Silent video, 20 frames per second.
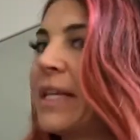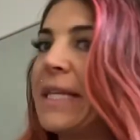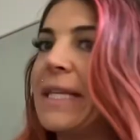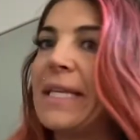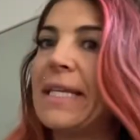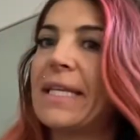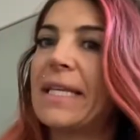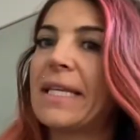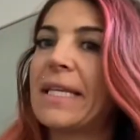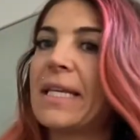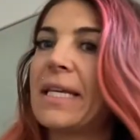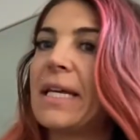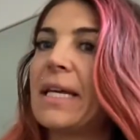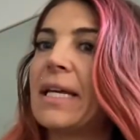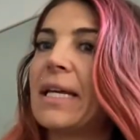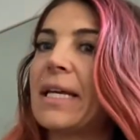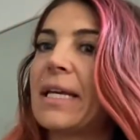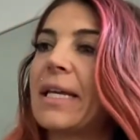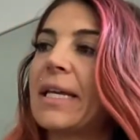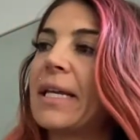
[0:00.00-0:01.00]

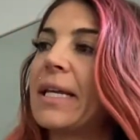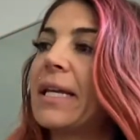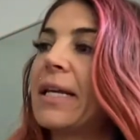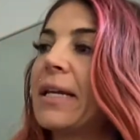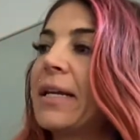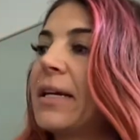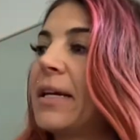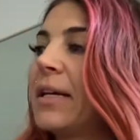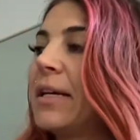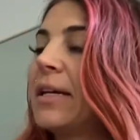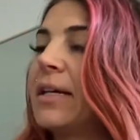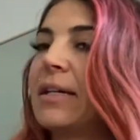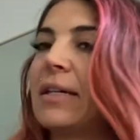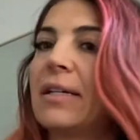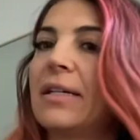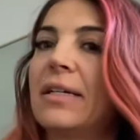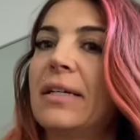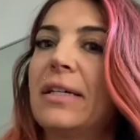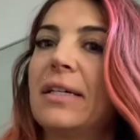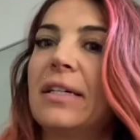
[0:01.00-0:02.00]

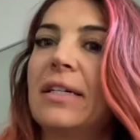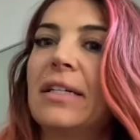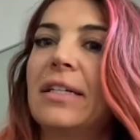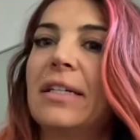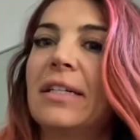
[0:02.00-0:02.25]
[no speech]